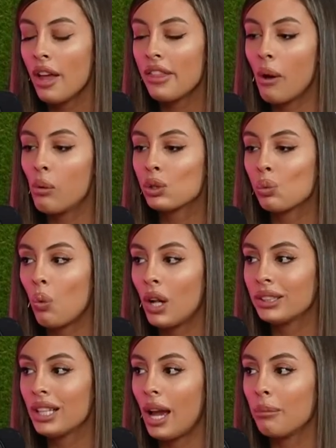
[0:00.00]
That was
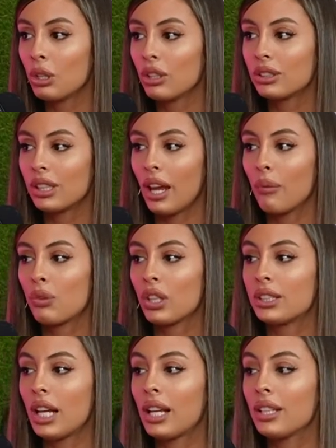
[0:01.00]
one time you're safe. The
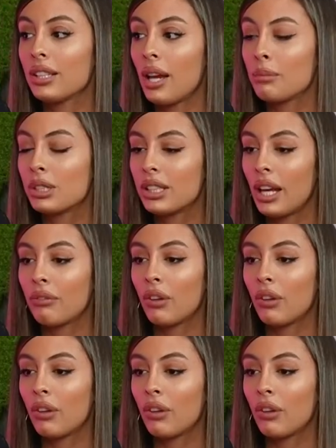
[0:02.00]
second time safe.